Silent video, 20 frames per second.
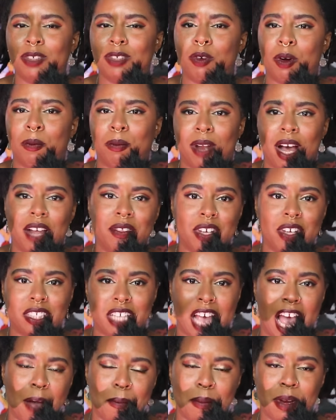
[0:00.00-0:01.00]
where plot things
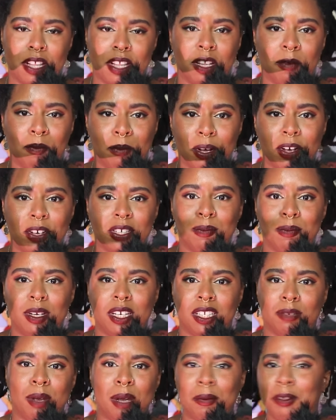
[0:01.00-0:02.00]
happen in the books
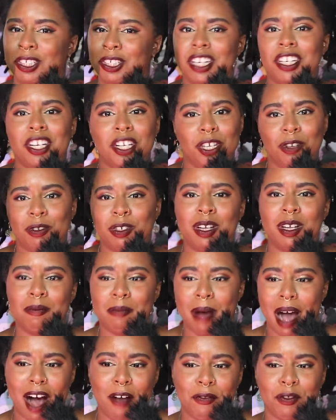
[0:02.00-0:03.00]
because people just need to use the
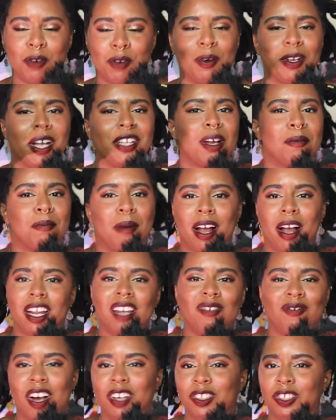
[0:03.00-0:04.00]
bathroom or like their bodily
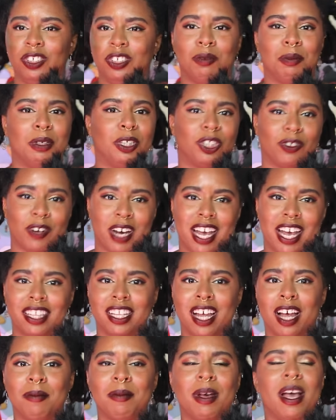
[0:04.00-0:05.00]
functions are betraying
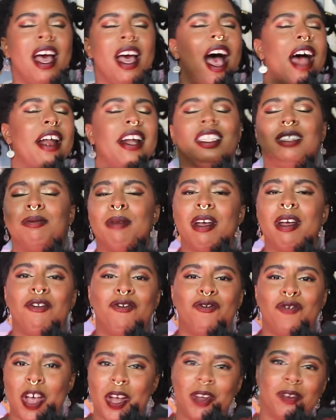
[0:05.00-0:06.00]
them. And it's my
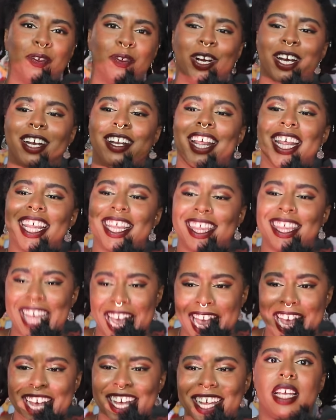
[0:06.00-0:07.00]
favorite
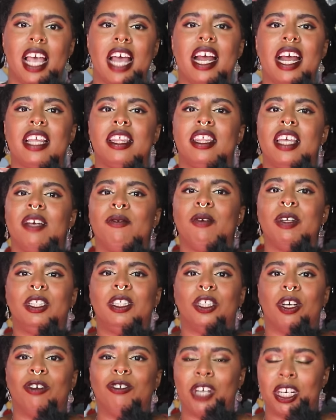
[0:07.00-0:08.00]
thing. And I think what's
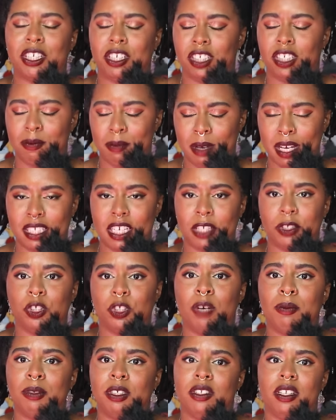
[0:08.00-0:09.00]
so tragic to me is that so
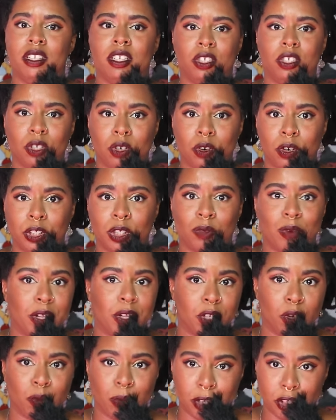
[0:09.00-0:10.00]
much of the discourse around
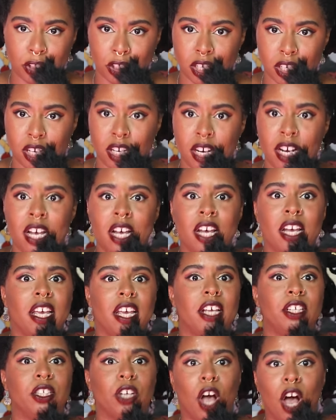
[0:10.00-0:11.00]
The Witcher
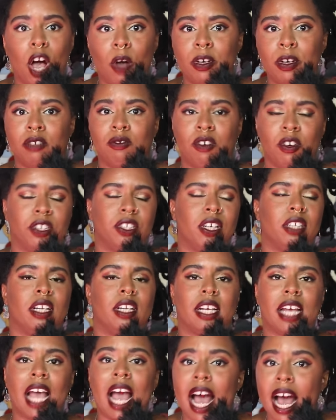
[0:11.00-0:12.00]
is always focused on the
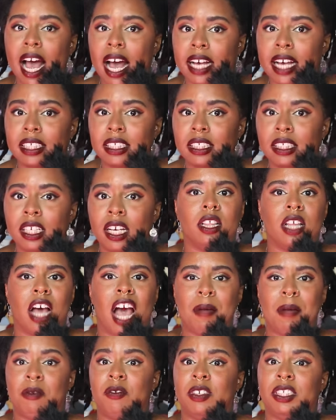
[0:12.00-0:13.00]
cast, the
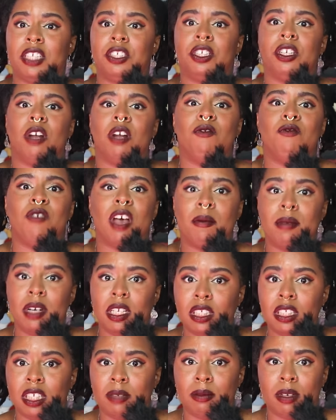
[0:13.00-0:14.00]
hyperfixation on
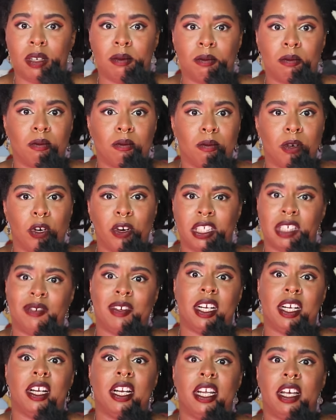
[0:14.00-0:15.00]
feminism and progressive
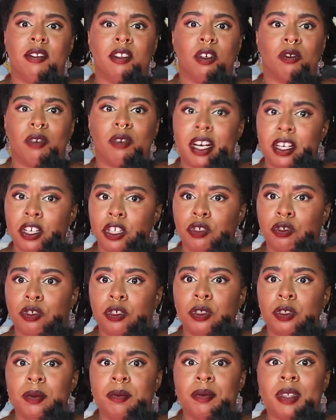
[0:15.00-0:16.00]
identity in the writer's
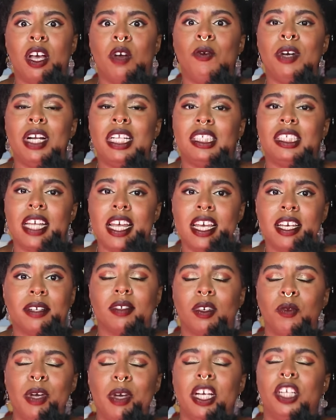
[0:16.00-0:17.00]
room, when it's like
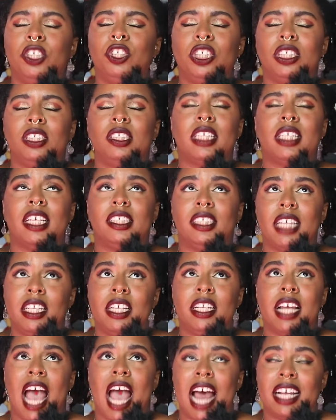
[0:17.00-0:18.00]
we can just say
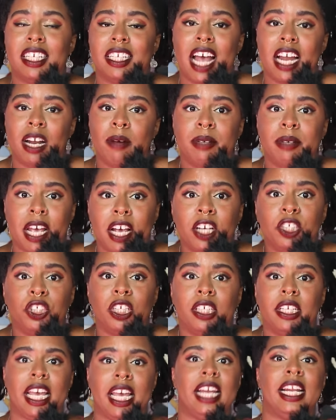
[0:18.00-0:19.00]
that as an
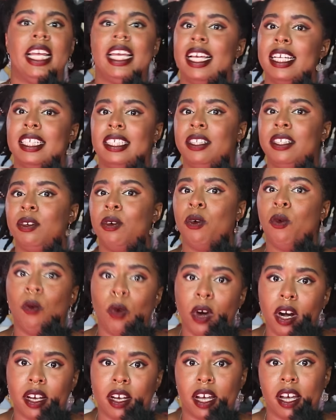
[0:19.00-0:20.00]
adaptation, it isn't
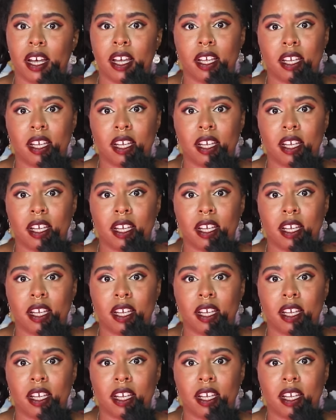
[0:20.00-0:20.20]
working.